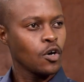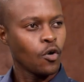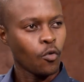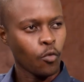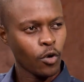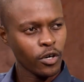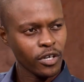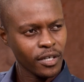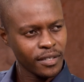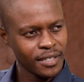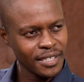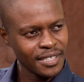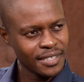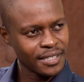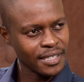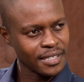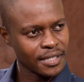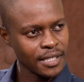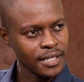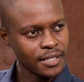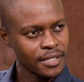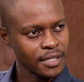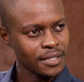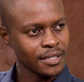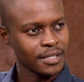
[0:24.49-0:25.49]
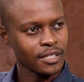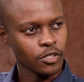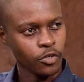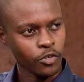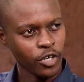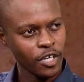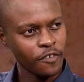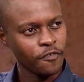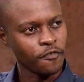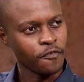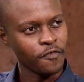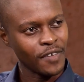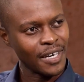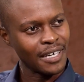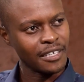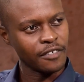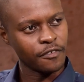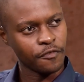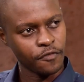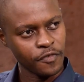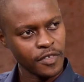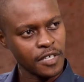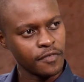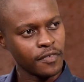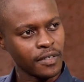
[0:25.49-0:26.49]
One of these diseases is Rift Valley
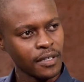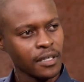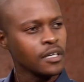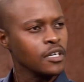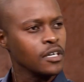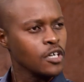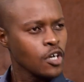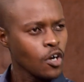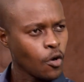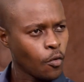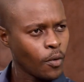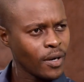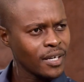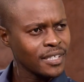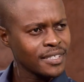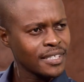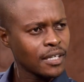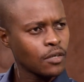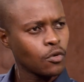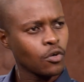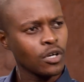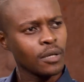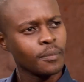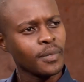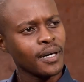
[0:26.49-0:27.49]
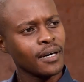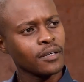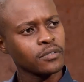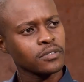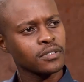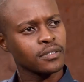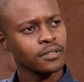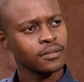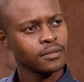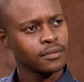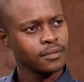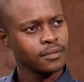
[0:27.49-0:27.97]
Fever. What is that all about?